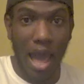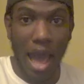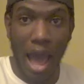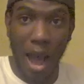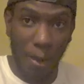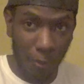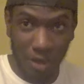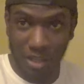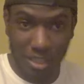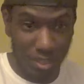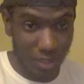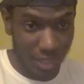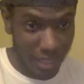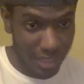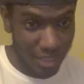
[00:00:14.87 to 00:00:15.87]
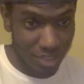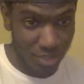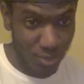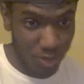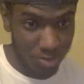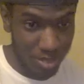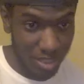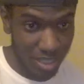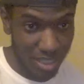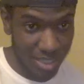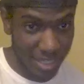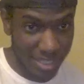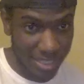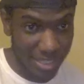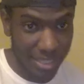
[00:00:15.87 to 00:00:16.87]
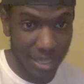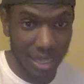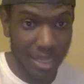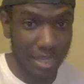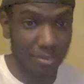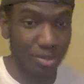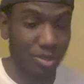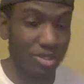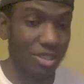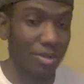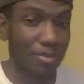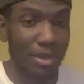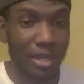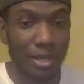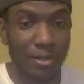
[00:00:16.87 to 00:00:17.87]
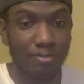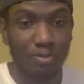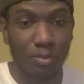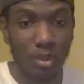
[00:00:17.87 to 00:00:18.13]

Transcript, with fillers: I want to look at the description because I see that he put something here.